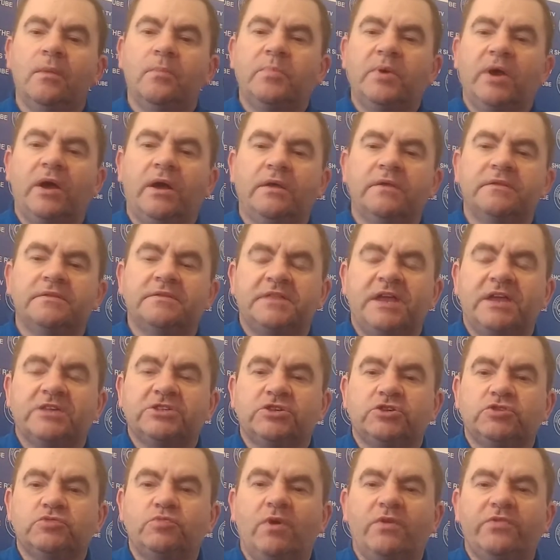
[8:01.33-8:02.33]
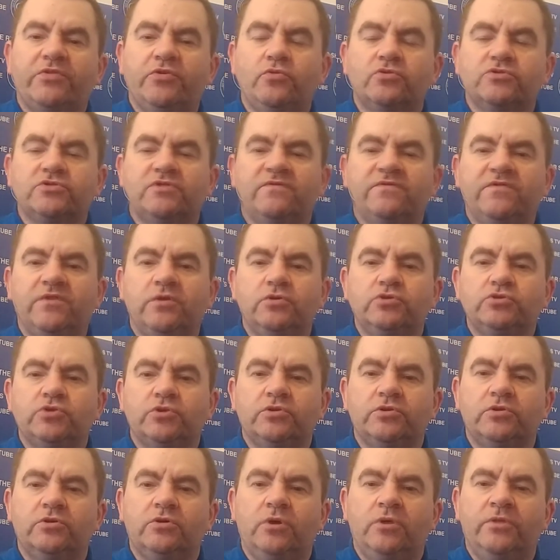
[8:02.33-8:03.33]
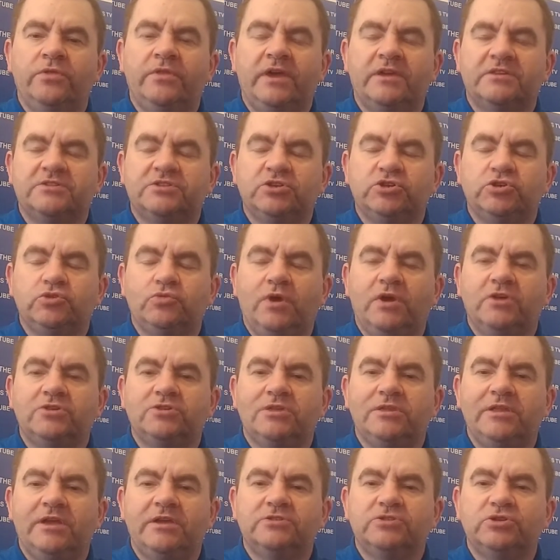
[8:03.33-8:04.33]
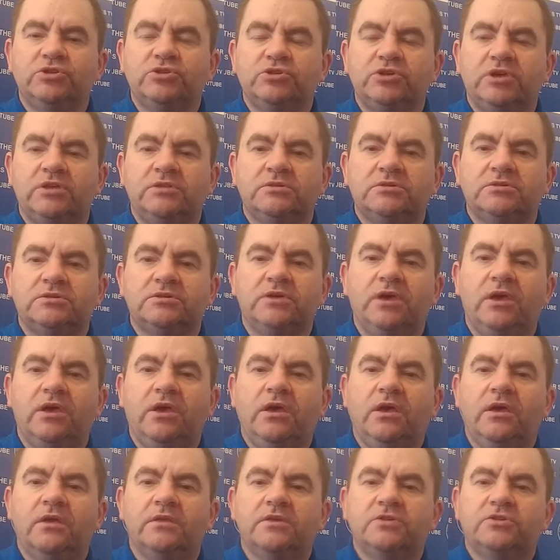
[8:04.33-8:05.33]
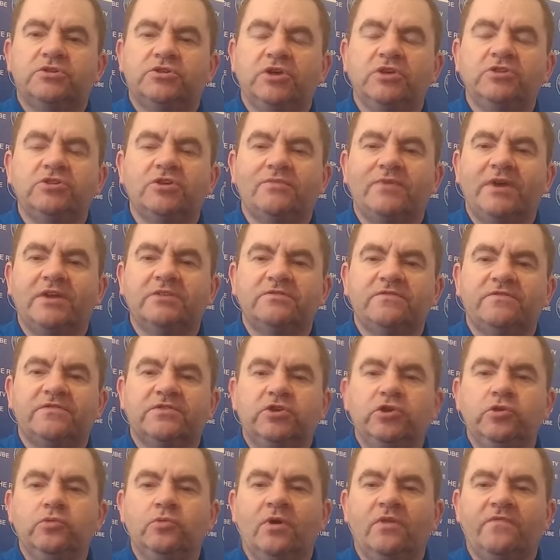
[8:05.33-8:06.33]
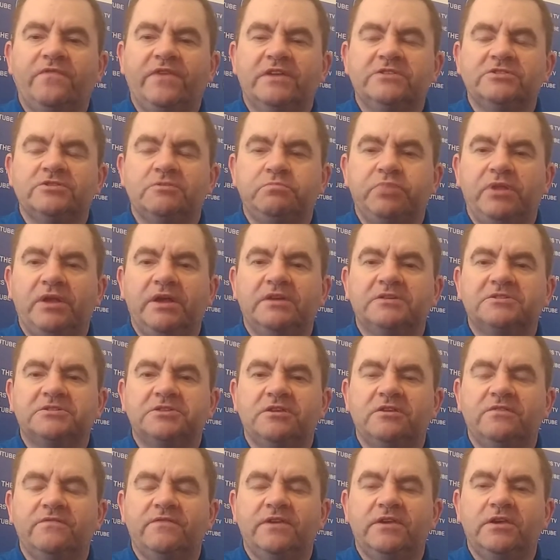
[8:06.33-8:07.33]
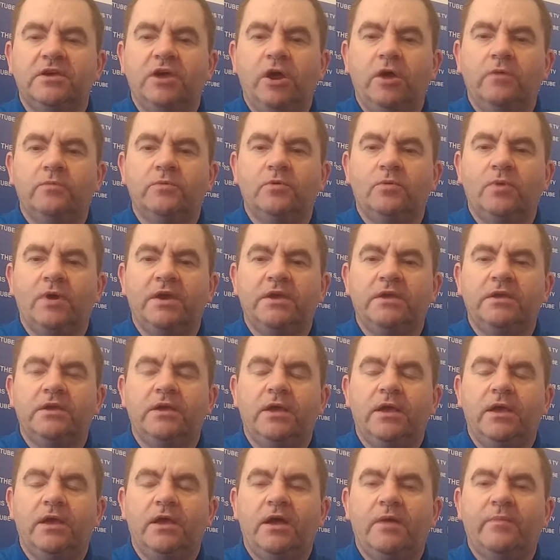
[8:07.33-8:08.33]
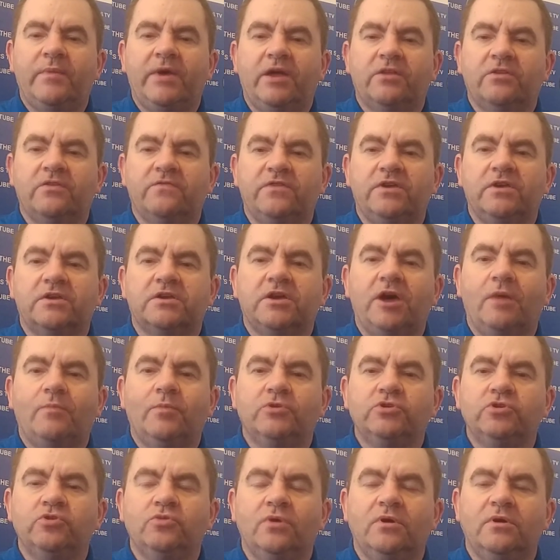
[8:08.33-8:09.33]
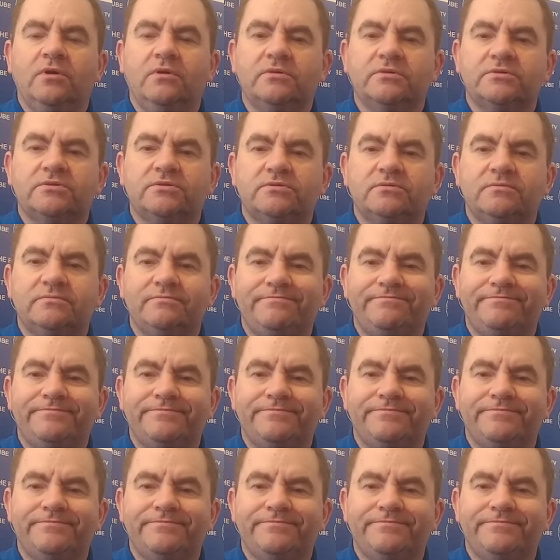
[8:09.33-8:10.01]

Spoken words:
But that's just my thoughts and views on that situation, ladies and gents. It's DJ Ranger for QPR Fans and Players TV, home and away. I'm out of here. Come on, you Arse.